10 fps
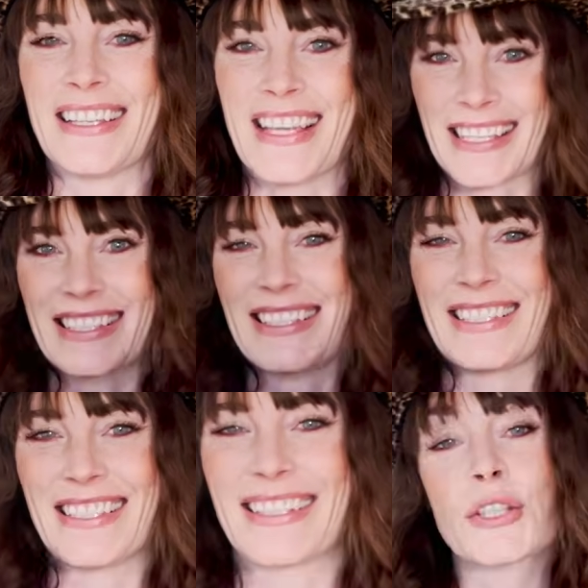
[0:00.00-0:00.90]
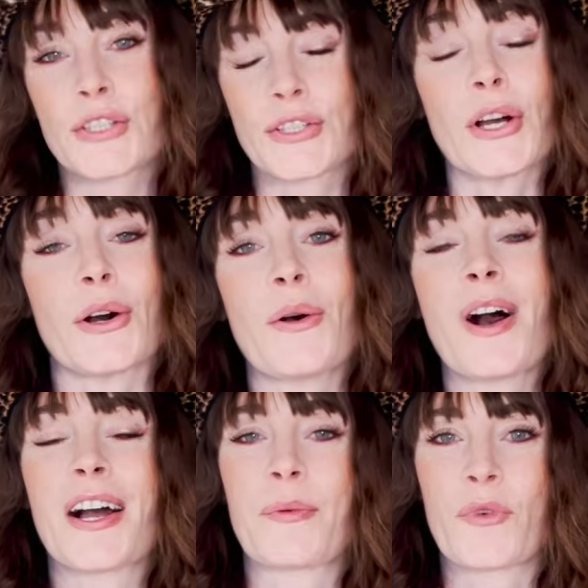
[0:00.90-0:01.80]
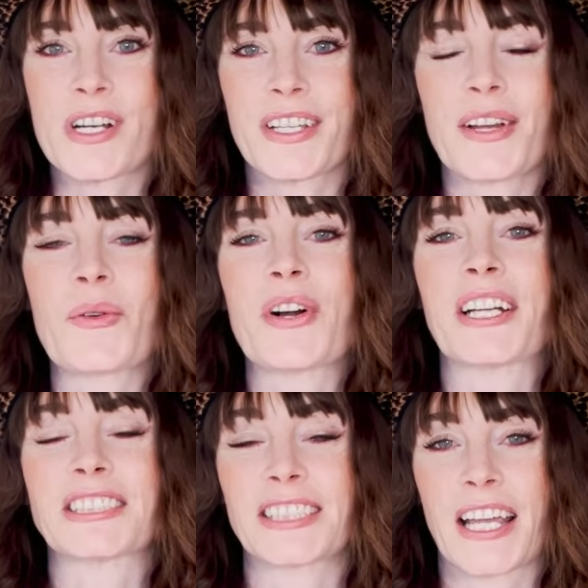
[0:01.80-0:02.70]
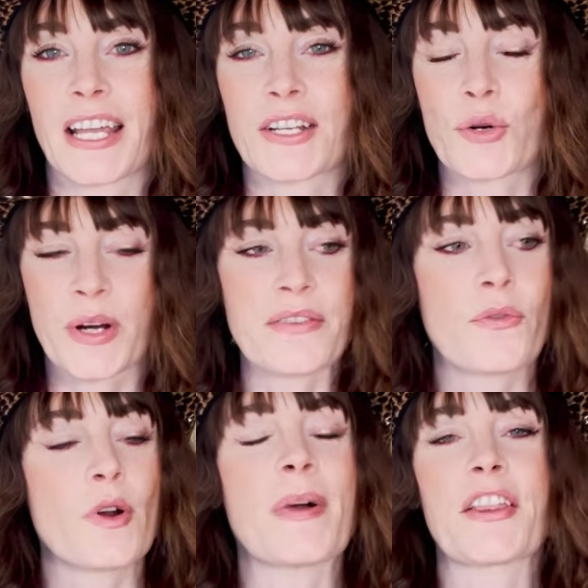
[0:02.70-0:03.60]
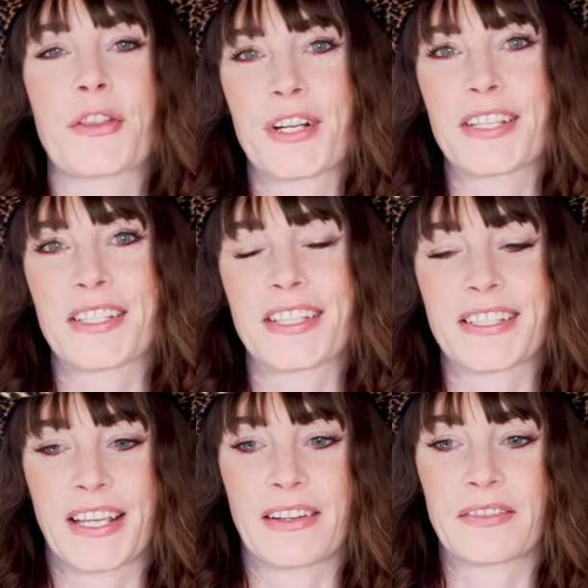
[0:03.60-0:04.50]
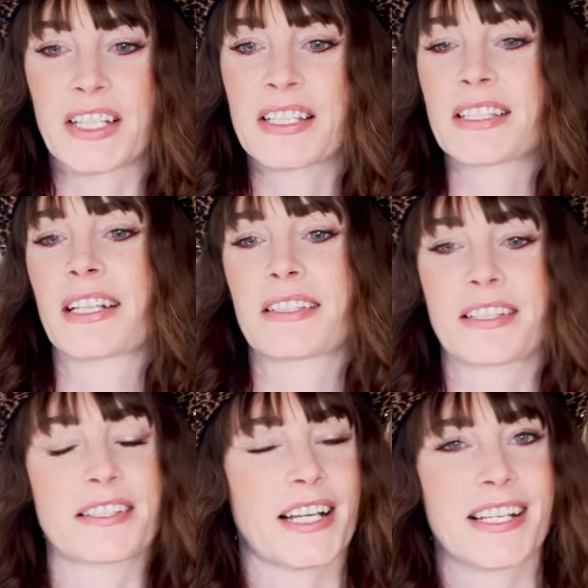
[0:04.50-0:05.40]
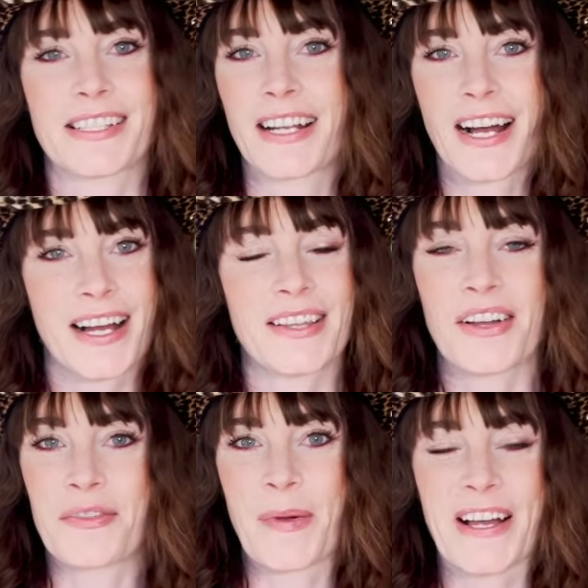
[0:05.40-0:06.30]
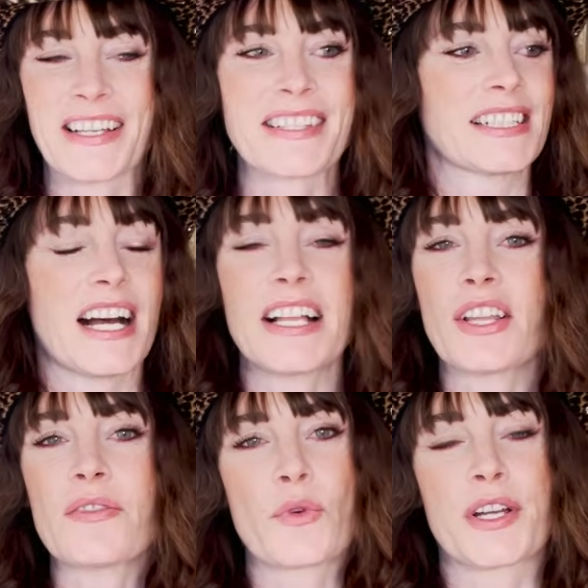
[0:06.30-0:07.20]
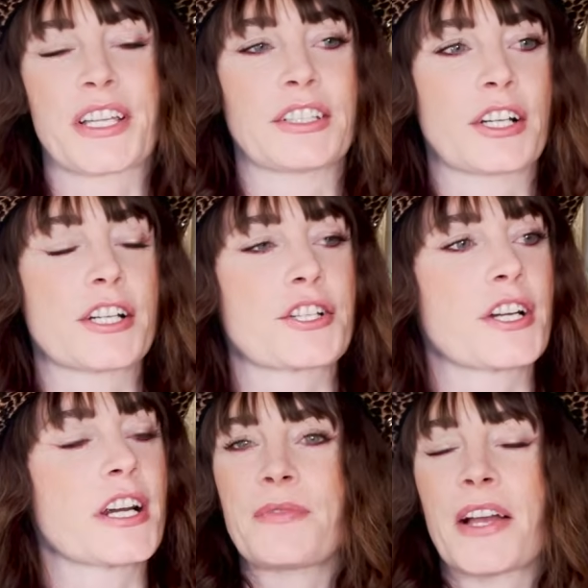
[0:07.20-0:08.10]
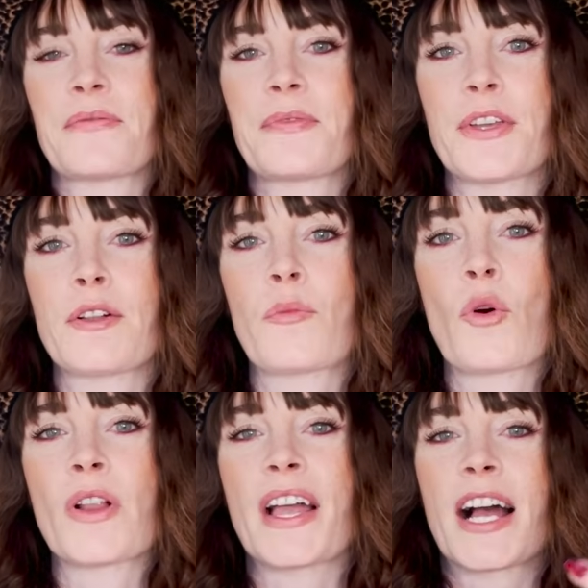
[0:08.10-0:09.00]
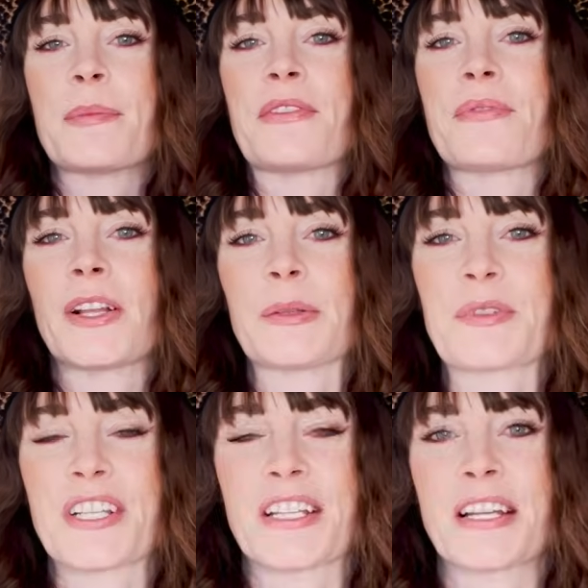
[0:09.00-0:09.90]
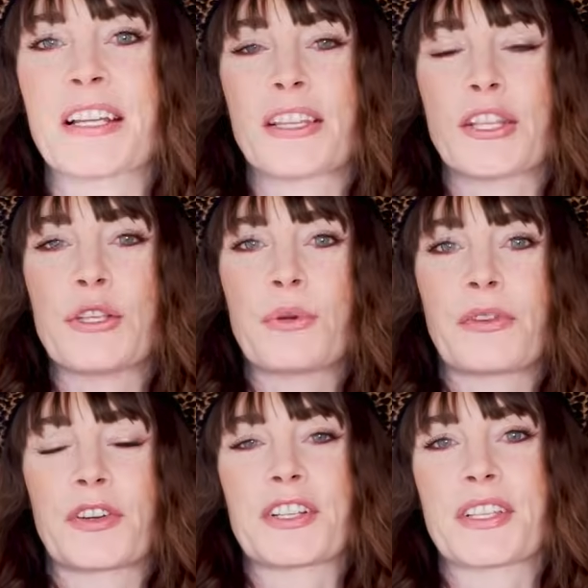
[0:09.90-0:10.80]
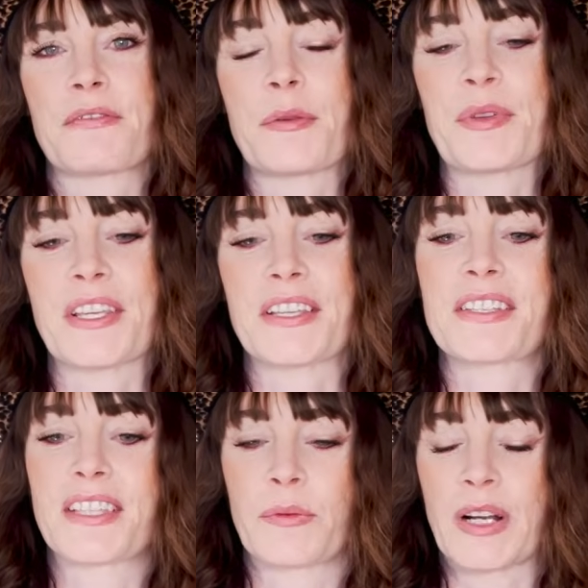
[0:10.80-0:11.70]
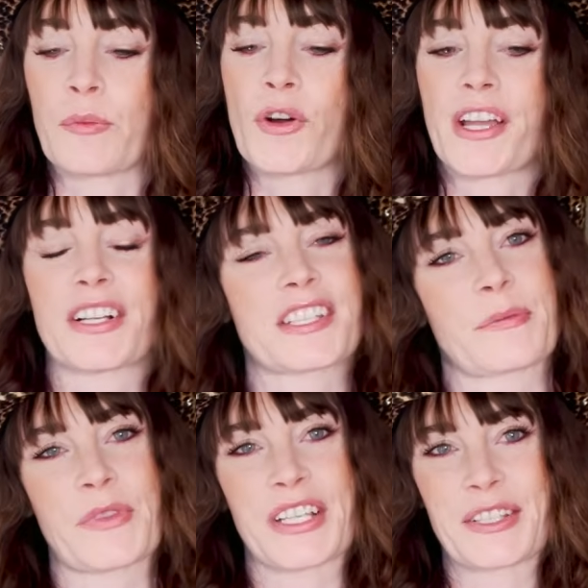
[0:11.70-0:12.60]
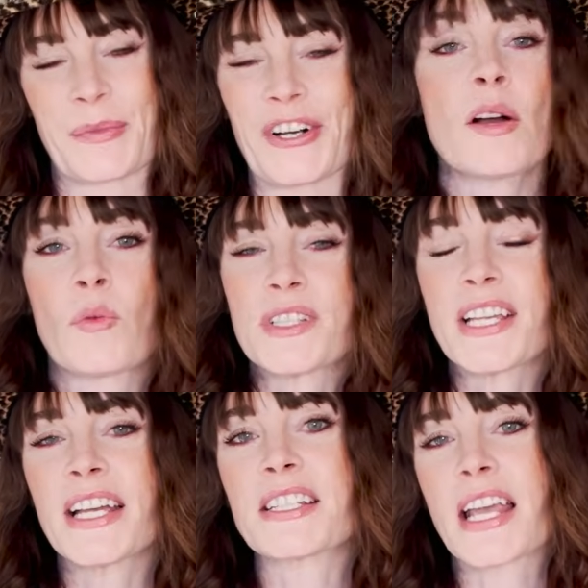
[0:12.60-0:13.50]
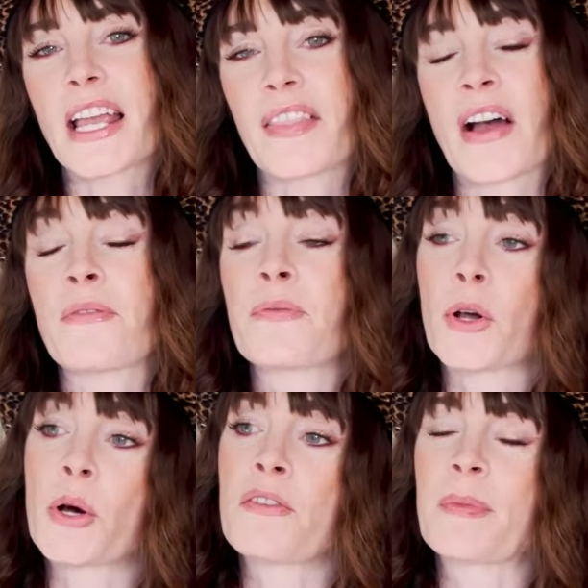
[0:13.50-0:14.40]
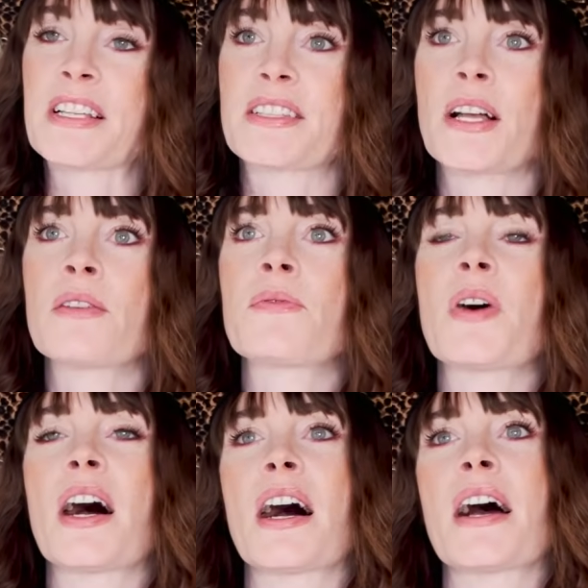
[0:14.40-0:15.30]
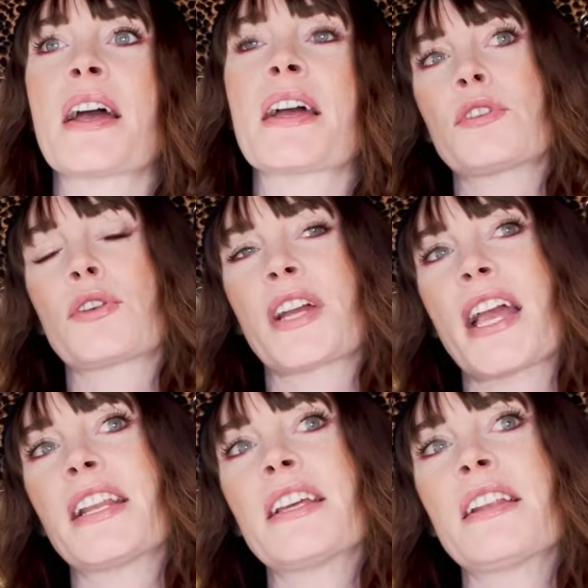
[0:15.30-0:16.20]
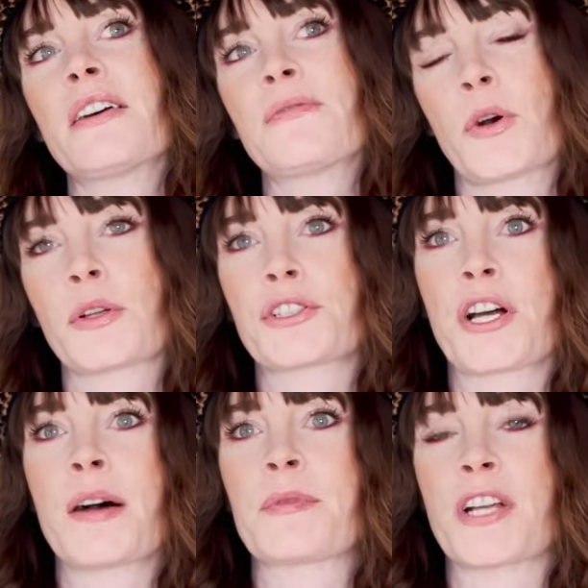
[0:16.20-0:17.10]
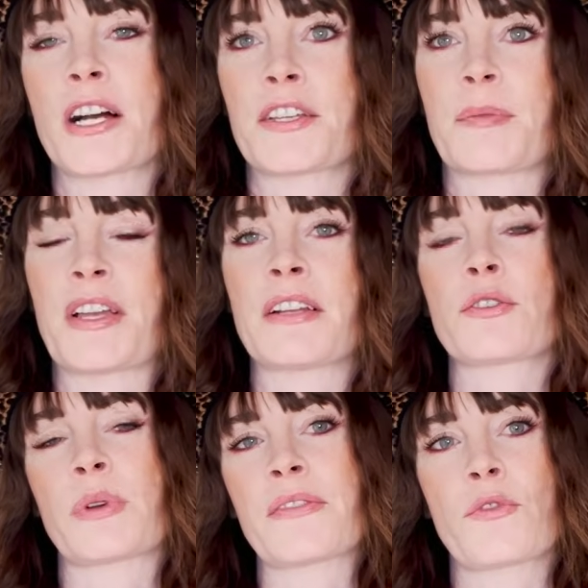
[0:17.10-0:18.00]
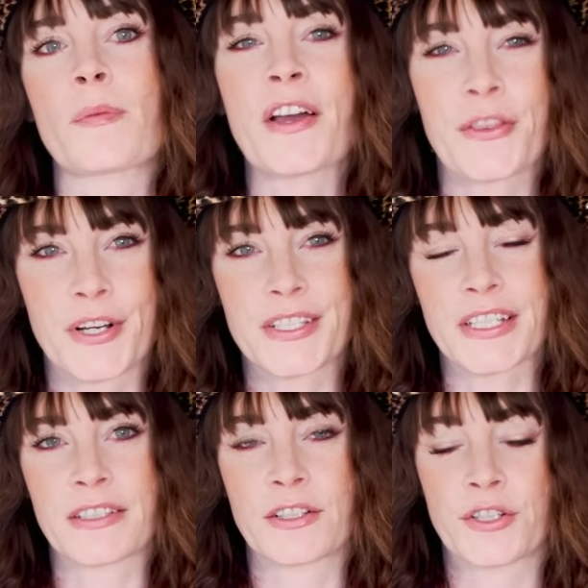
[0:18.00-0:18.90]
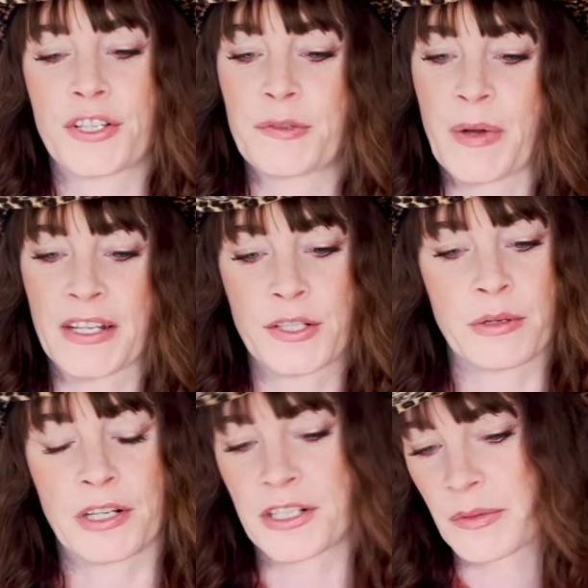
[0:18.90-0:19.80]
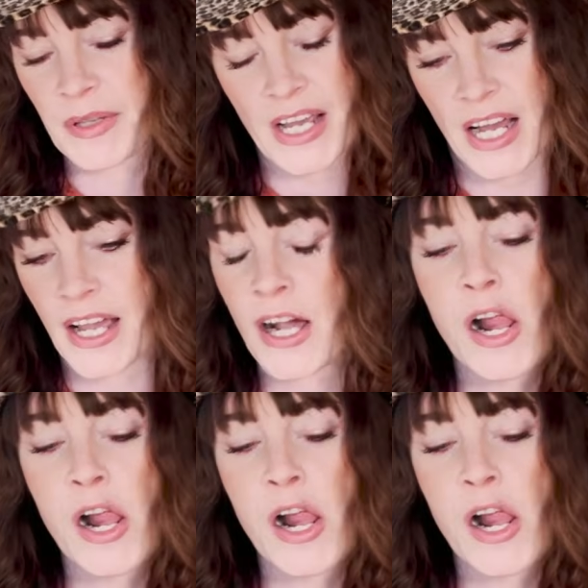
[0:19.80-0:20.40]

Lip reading: Yes. So I'm working with a 24 by 36 canvas. That's the size that I love best. I love working larger. I feel more like I'm enveloped in the universe of the piece than when I'm working on something small. Once I had taken that photo of myself, I created a Photoshop document, 24 by 36 inches by 200 DPI,